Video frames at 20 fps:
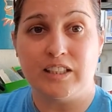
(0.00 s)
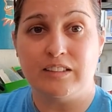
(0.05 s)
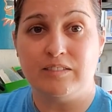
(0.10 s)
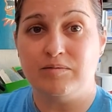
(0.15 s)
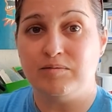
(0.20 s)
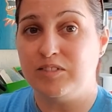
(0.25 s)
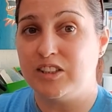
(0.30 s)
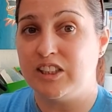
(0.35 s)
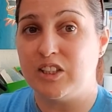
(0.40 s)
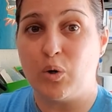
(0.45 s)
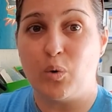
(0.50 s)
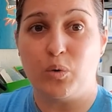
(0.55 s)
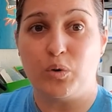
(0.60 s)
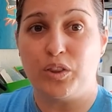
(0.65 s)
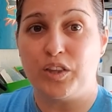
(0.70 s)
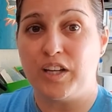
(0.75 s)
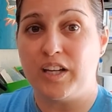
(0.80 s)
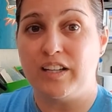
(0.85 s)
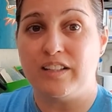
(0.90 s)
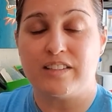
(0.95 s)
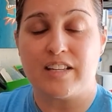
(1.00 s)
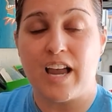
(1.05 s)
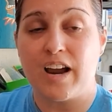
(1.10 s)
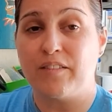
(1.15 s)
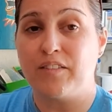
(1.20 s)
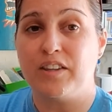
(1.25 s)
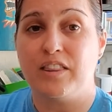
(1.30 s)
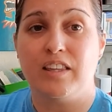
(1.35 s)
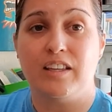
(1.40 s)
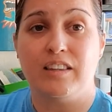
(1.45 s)
stole things,
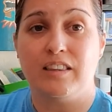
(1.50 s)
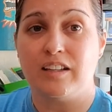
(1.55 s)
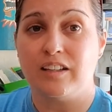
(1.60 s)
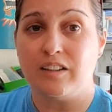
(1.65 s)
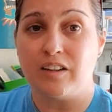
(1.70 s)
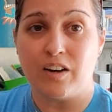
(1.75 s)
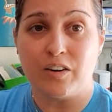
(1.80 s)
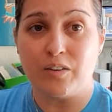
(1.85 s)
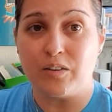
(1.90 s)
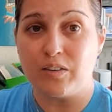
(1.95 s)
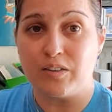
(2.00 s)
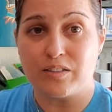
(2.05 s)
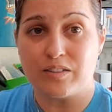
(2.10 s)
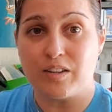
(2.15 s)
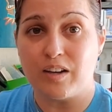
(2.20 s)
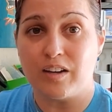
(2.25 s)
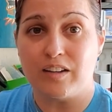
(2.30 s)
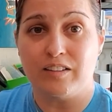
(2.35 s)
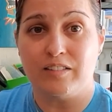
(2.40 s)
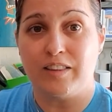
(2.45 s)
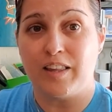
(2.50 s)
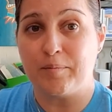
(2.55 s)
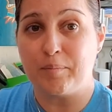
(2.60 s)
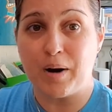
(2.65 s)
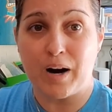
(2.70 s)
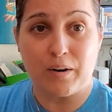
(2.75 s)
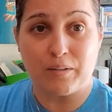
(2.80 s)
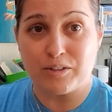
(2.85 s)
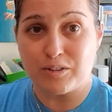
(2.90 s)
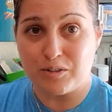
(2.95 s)
everything that under the sun that
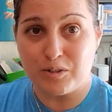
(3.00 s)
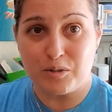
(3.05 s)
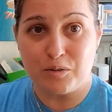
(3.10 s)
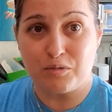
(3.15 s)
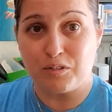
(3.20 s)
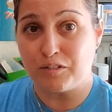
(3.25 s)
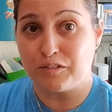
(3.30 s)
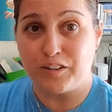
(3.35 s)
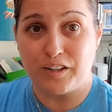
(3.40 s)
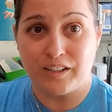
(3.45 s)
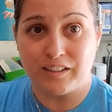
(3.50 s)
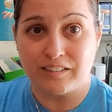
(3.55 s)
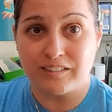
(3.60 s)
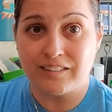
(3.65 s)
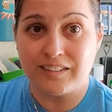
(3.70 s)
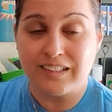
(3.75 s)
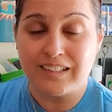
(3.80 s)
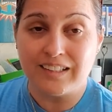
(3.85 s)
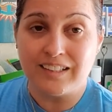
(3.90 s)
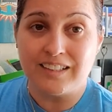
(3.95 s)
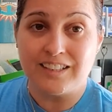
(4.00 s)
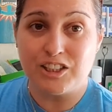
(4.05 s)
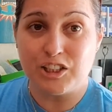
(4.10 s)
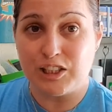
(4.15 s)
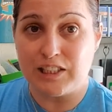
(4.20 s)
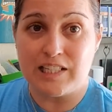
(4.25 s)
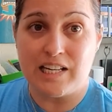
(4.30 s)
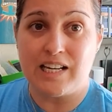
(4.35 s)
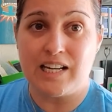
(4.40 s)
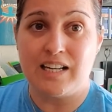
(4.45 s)
pirates do for fun. She
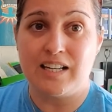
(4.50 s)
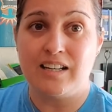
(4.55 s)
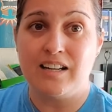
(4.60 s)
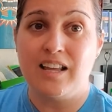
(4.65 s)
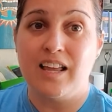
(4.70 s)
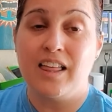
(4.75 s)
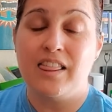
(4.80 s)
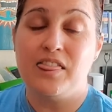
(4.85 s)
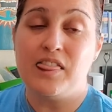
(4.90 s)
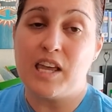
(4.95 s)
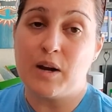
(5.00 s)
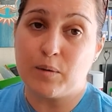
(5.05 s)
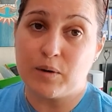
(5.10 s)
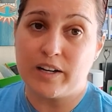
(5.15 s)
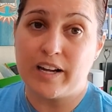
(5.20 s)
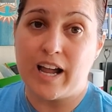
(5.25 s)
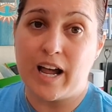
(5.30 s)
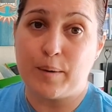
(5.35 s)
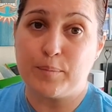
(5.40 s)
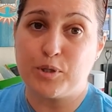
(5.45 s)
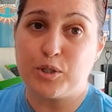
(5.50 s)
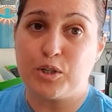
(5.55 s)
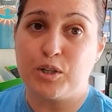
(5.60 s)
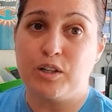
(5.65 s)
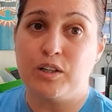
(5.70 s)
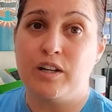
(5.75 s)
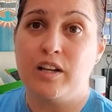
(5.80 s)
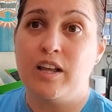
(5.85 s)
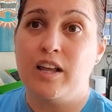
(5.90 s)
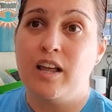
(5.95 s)
did it. They were
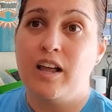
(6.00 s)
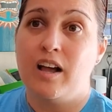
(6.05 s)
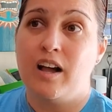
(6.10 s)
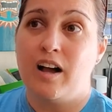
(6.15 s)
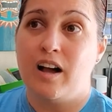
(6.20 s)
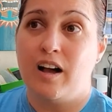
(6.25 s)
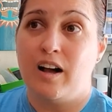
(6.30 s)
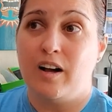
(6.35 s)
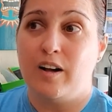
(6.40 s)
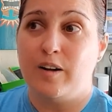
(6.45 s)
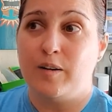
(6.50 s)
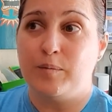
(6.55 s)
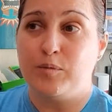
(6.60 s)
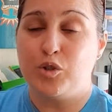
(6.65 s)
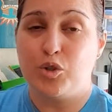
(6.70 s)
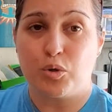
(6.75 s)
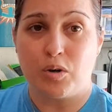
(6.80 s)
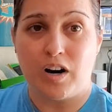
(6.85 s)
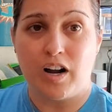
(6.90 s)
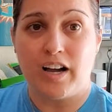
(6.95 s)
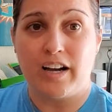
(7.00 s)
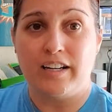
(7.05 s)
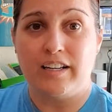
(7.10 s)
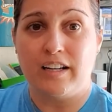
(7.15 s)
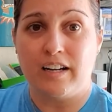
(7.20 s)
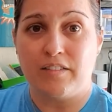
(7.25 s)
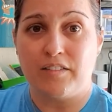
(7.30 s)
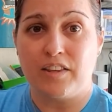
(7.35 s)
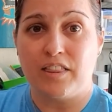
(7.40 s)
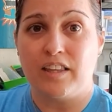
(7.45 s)
captured, tried, and
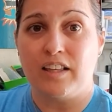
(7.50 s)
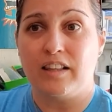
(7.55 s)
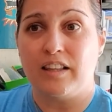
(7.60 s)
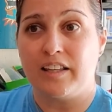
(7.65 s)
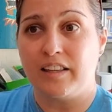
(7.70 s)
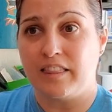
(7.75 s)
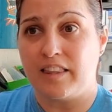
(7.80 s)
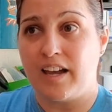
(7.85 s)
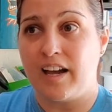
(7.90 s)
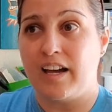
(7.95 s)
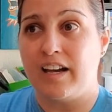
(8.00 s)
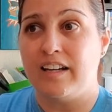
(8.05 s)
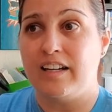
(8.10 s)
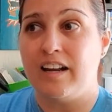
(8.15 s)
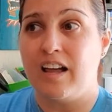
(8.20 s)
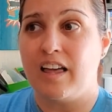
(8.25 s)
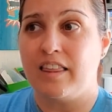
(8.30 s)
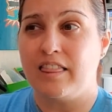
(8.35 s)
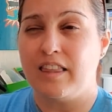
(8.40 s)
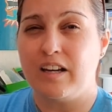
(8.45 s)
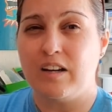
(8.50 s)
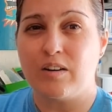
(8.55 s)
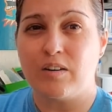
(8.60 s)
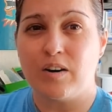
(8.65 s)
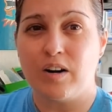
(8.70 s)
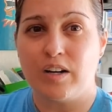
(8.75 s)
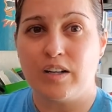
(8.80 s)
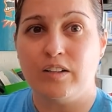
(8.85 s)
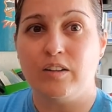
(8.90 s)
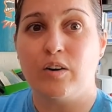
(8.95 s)
everything like that. I think
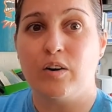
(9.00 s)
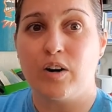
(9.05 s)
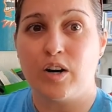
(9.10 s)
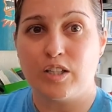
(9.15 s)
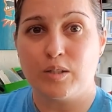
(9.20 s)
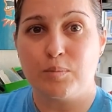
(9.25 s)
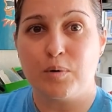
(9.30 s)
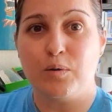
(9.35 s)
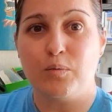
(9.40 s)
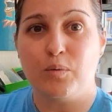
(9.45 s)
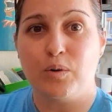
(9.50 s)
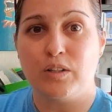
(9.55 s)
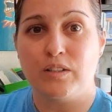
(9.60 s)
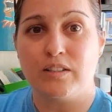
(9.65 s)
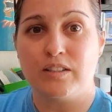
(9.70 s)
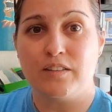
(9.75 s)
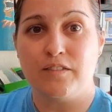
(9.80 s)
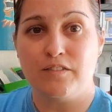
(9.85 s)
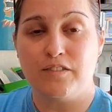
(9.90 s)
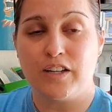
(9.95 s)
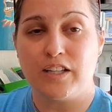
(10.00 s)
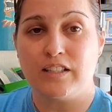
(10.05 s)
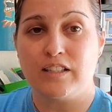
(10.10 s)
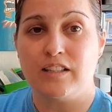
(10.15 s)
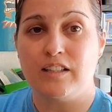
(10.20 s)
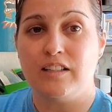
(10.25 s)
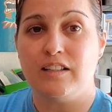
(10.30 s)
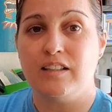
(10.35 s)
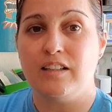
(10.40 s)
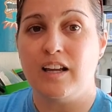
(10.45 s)
her husband was
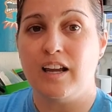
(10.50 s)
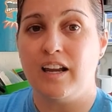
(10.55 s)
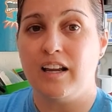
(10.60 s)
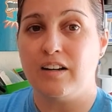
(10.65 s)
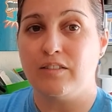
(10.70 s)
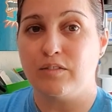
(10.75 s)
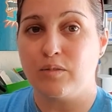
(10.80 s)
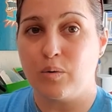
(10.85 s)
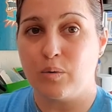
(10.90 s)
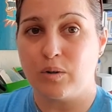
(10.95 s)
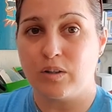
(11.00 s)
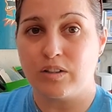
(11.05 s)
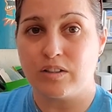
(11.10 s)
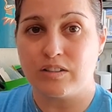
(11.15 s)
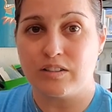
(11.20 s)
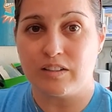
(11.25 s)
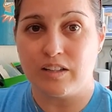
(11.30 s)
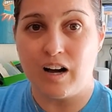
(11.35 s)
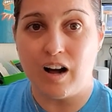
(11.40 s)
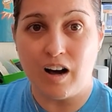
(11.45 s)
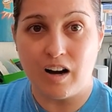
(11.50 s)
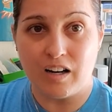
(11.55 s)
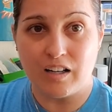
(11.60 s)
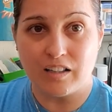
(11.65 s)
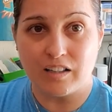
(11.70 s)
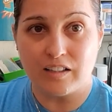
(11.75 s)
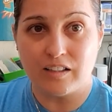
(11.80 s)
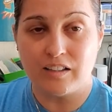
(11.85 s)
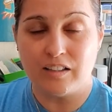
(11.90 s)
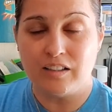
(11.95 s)
convicted and, of course,
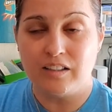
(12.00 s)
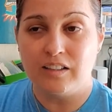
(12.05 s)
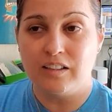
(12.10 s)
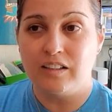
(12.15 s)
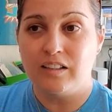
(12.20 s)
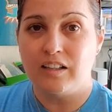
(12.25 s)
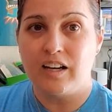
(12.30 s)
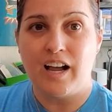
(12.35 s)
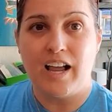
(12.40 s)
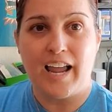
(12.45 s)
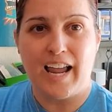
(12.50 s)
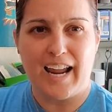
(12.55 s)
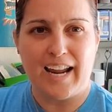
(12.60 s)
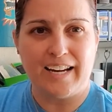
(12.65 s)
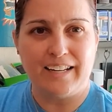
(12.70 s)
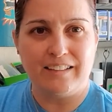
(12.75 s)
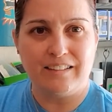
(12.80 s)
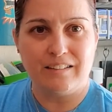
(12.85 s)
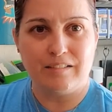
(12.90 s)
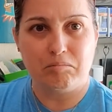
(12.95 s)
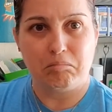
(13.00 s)
hanged.